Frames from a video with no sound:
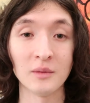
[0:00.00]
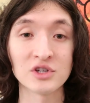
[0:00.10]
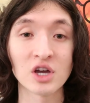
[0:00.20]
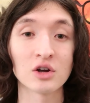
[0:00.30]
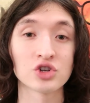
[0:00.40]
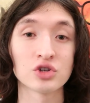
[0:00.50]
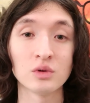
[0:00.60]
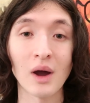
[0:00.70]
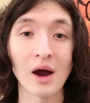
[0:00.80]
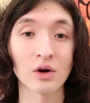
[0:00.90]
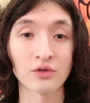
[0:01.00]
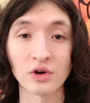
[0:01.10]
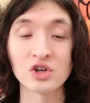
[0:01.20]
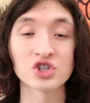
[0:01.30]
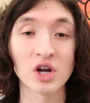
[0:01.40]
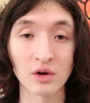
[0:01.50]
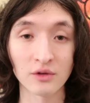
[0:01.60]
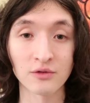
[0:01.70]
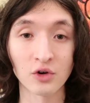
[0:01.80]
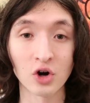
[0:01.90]
He's going to sue Howard for his share of
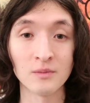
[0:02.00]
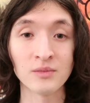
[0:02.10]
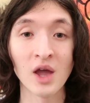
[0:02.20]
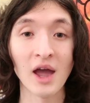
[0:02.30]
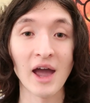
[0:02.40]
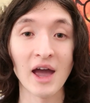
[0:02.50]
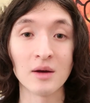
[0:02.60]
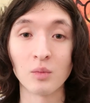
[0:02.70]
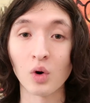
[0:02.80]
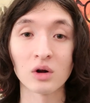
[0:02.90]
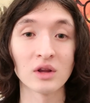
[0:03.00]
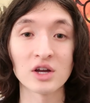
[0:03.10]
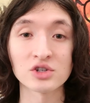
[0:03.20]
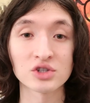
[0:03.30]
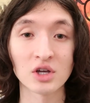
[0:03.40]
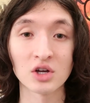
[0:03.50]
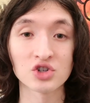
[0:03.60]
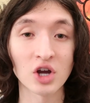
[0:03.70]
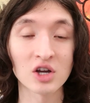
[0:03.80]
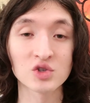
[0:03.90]
the firm, and more or less
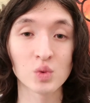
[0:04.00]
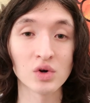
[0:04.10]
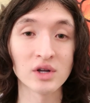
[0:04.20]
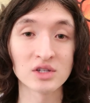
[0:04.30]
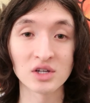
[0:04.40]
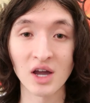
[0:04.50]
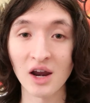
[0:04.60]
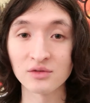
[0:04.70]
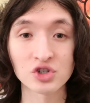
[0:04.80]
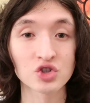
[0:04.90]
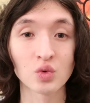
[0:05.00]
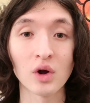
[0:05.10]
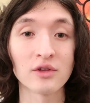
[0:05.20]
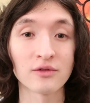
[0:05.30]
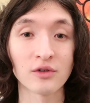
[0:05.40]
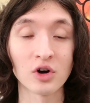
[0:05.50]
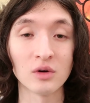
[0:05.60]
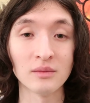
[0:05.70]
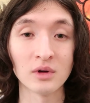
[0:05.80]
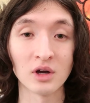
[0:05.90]
Chuck is willing to kind of destroy the
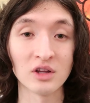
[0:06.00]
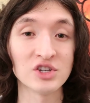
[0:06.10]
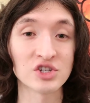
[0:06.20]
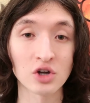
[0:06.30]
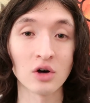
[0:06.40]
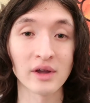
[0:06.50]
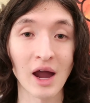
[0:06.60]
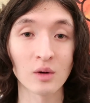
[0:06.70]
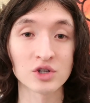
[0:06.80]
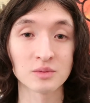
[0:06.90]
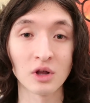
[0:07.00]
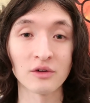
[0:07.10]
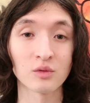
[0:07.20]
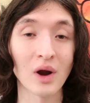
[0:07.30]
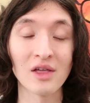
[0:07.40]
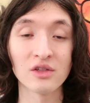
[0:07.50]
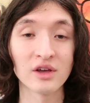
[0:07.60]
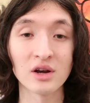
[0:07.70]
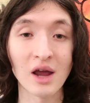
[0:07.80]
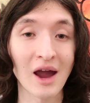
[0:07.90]
firm. At least he's calling Howard's bluff rather
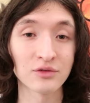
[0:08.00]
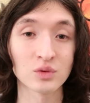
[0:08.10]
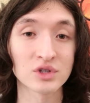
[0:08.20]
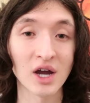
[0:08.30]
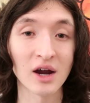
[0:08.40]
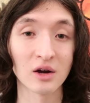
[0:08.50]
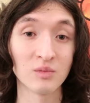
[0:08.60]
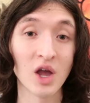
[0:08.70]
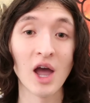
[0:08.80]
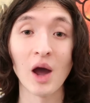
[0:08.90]
than have to retire.